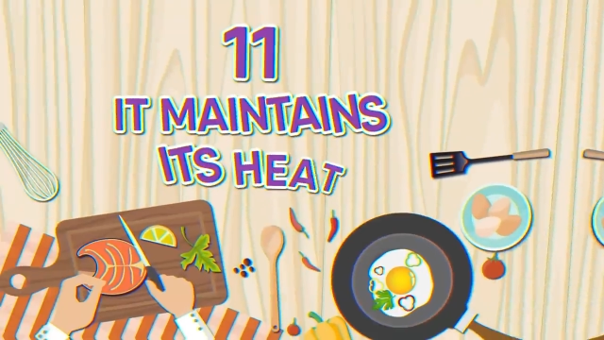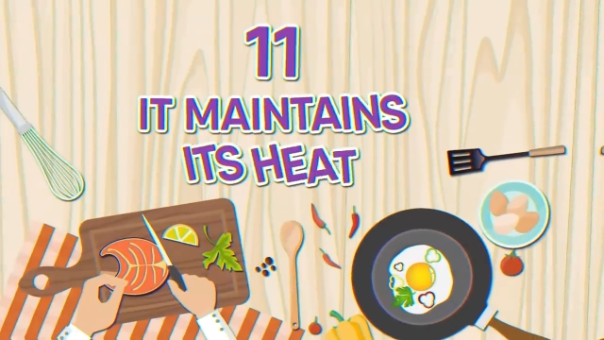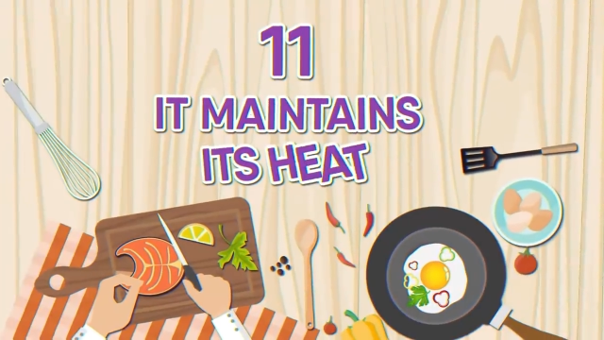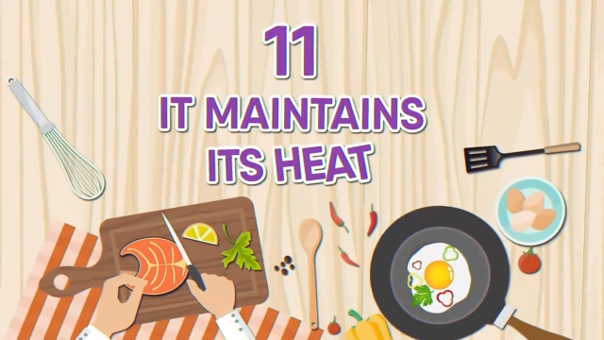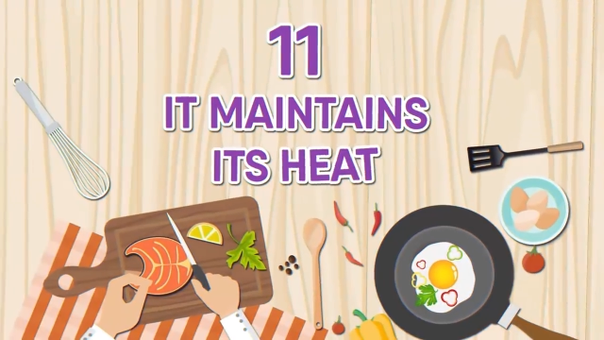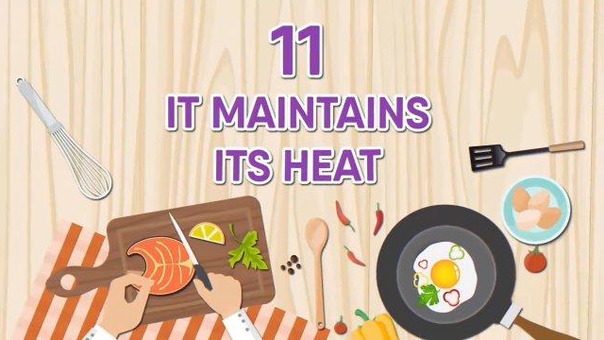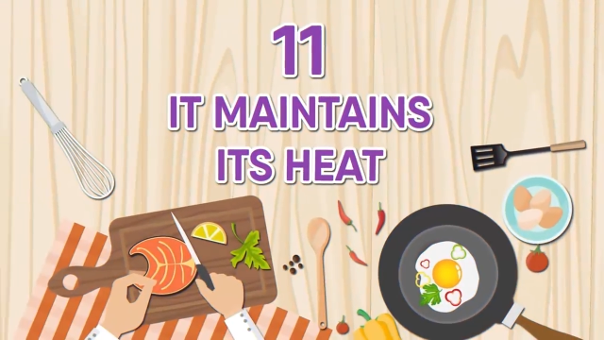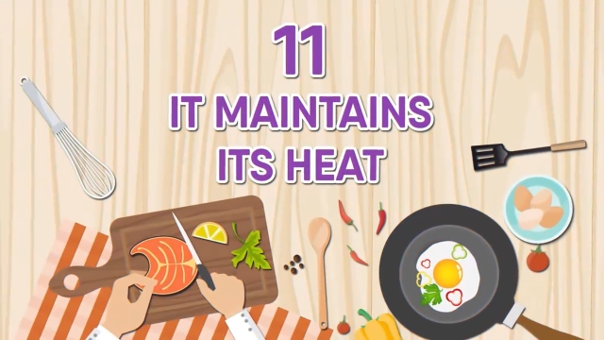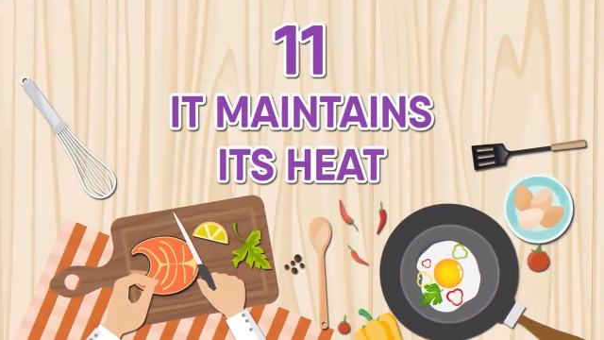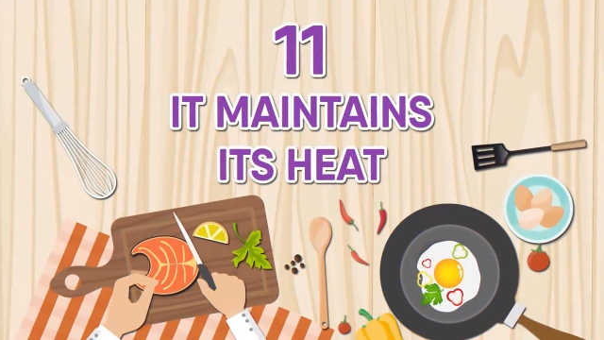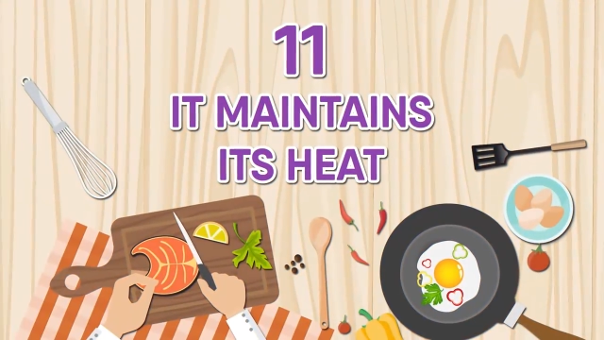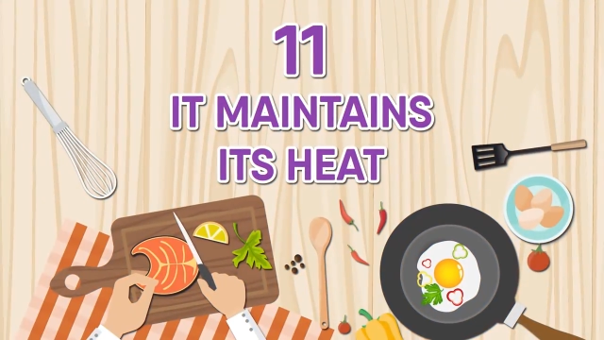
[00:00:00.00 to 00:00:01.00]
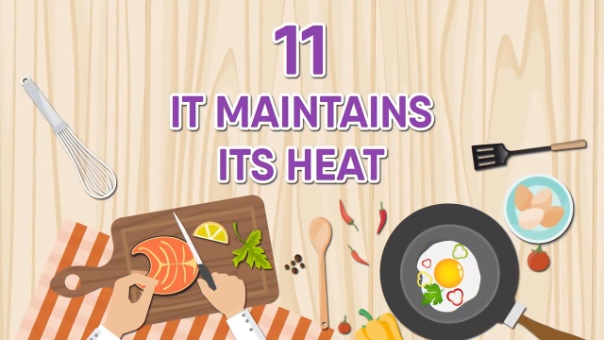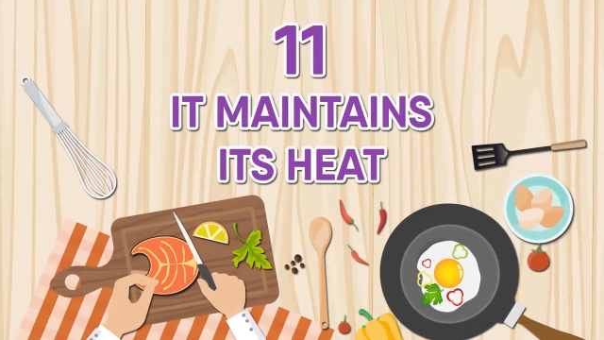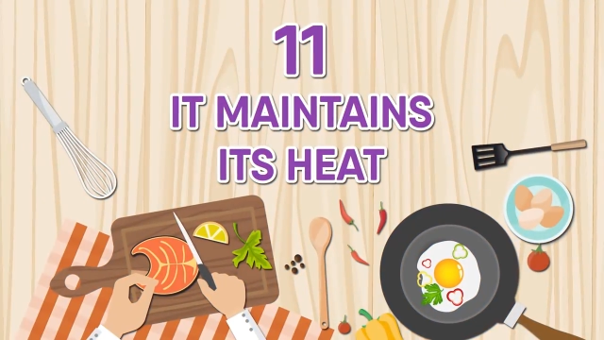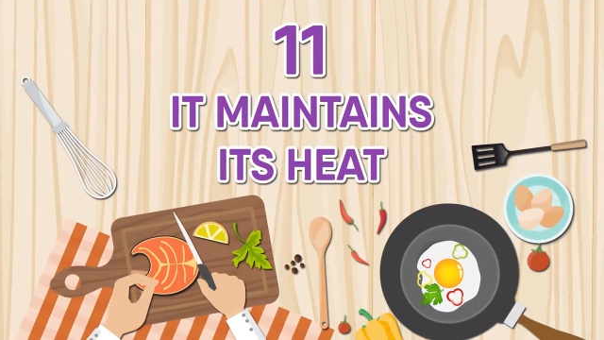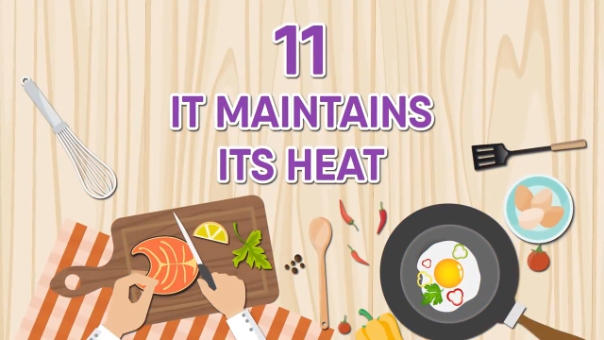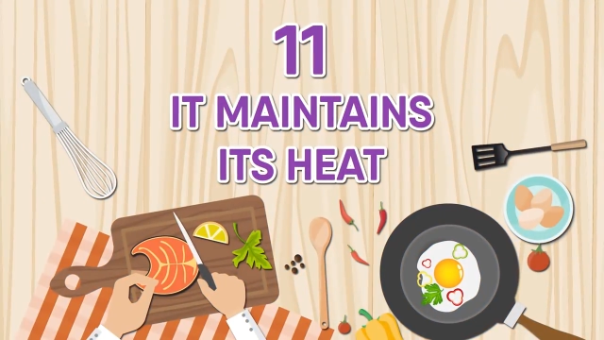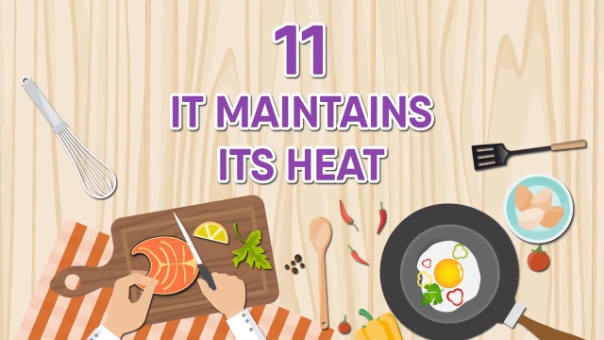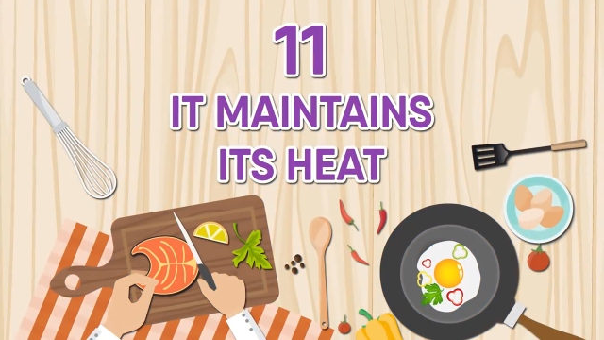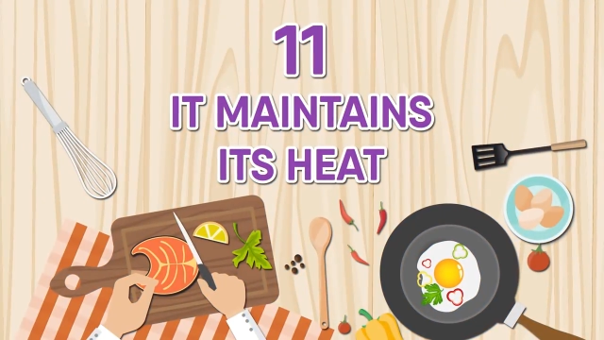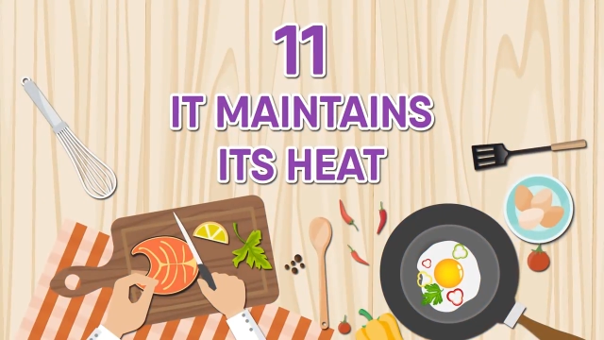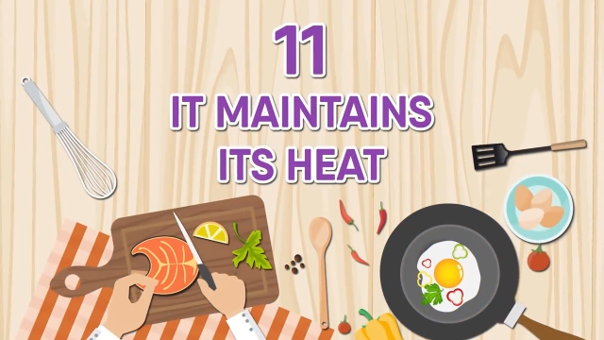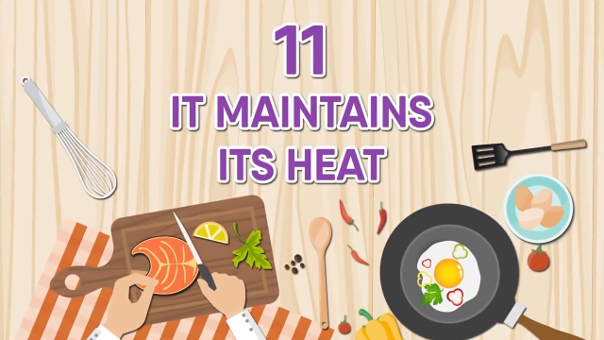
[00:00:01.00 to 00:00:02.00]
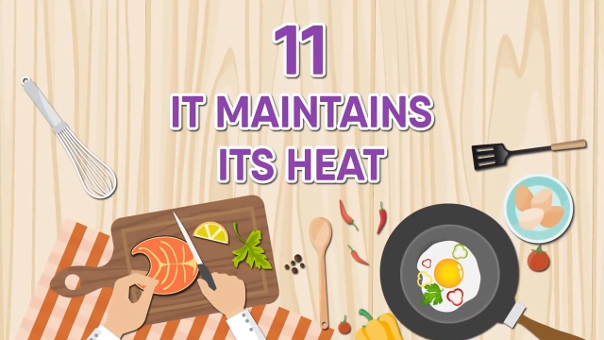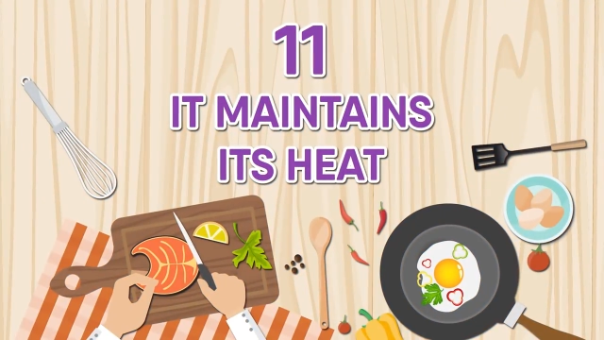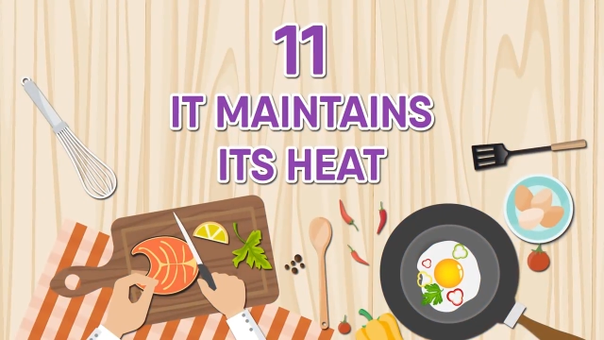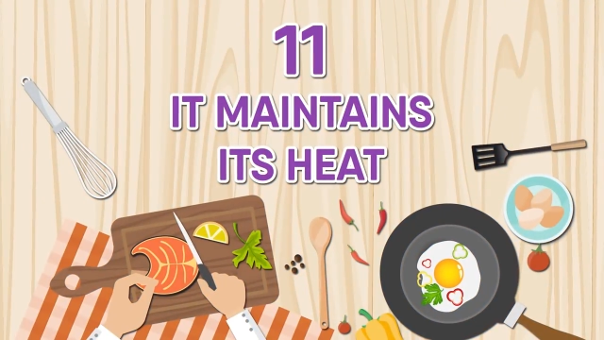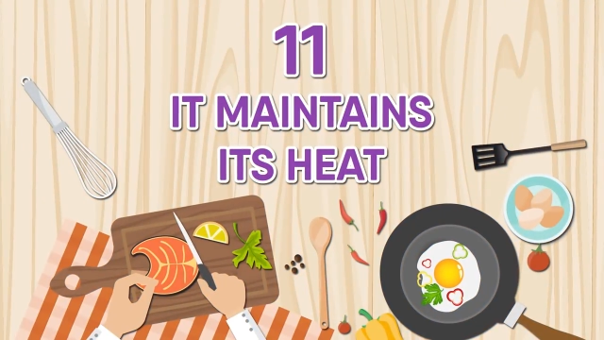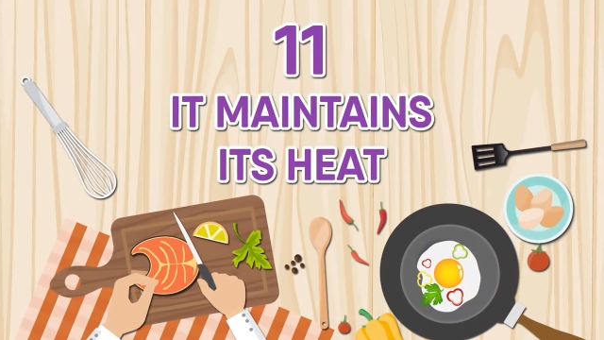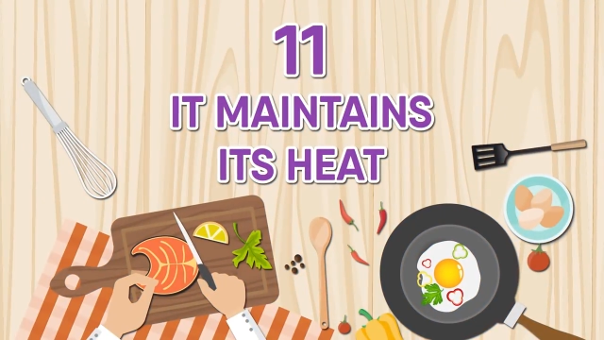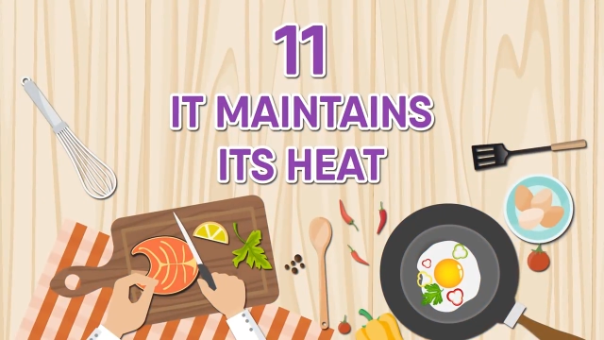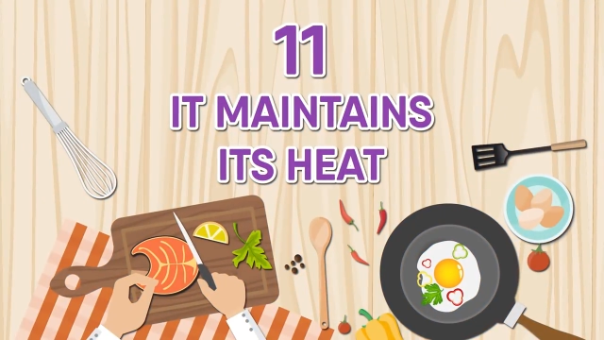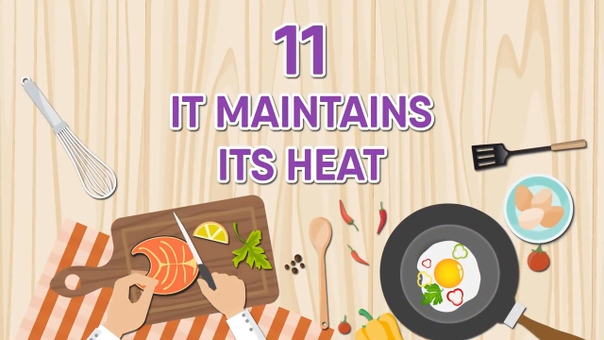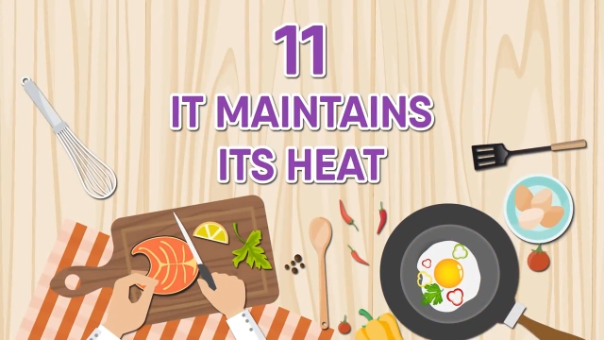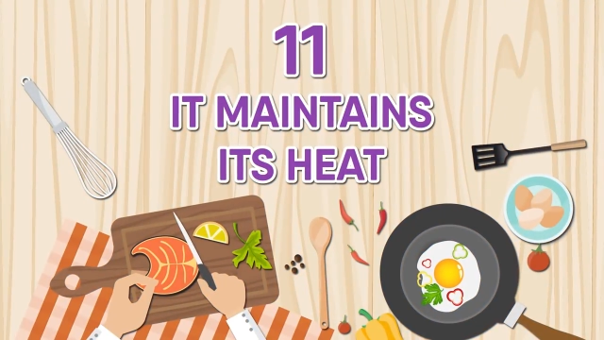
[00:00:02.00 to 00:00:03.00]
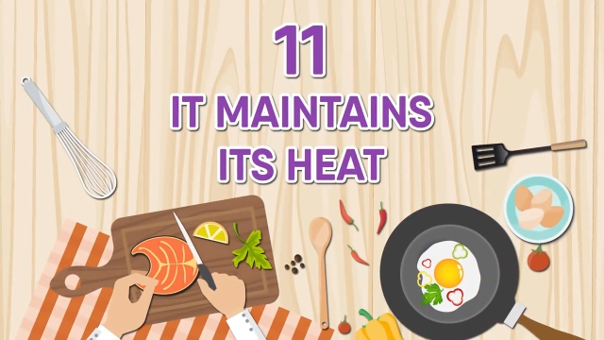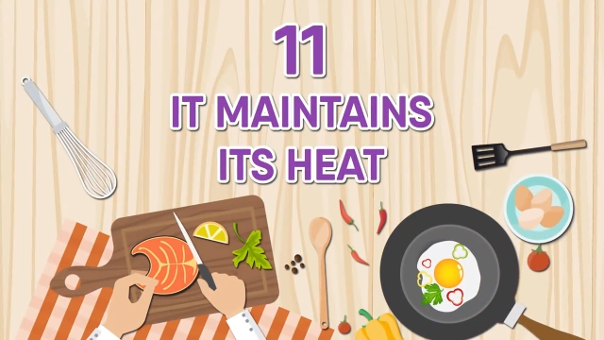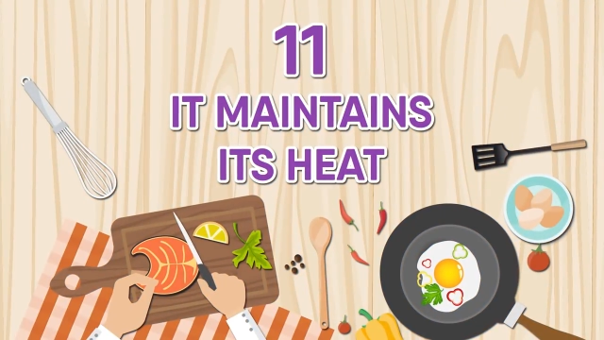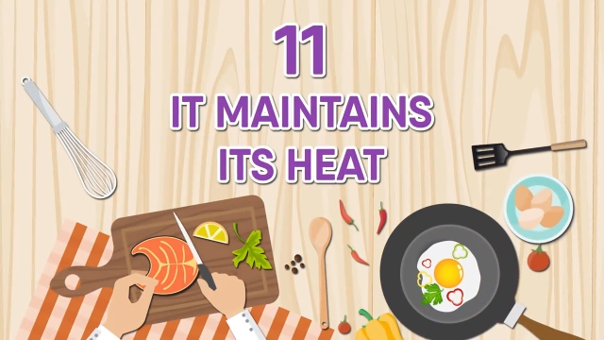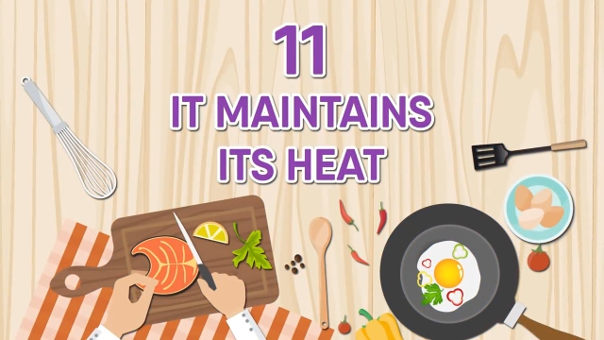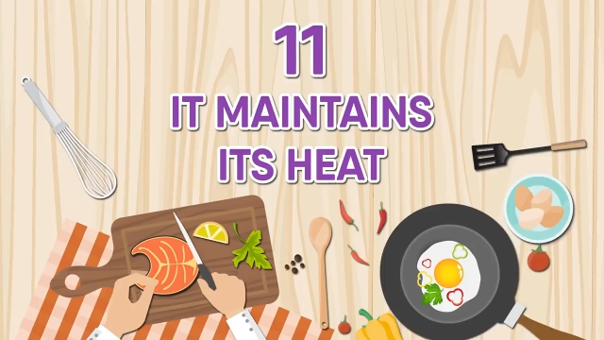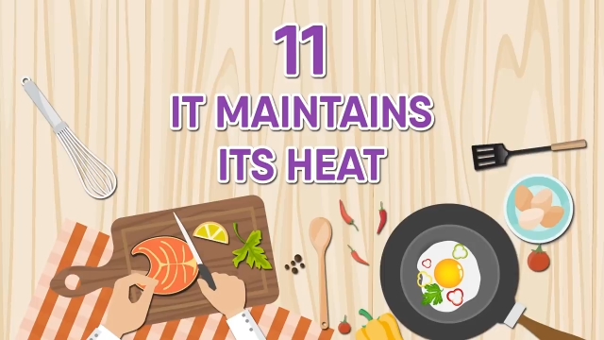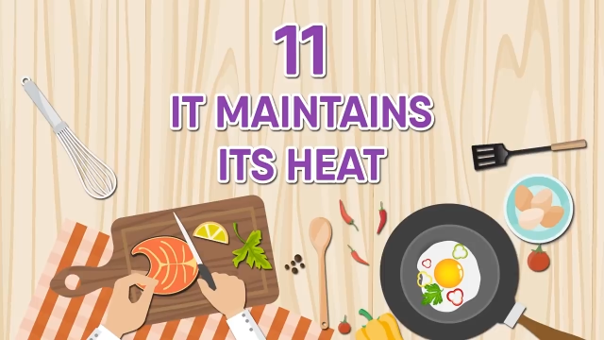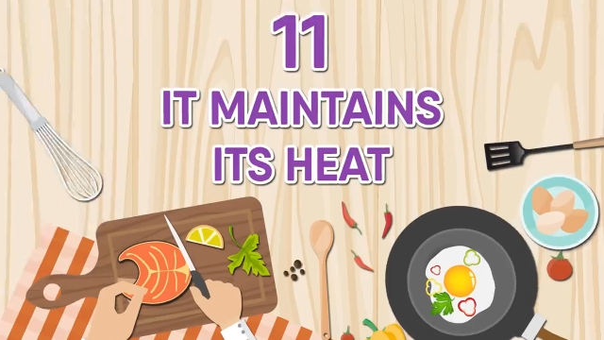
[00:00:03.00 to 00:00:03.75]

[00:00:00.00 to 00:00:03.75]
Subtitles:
Nobody's mouth can be seen.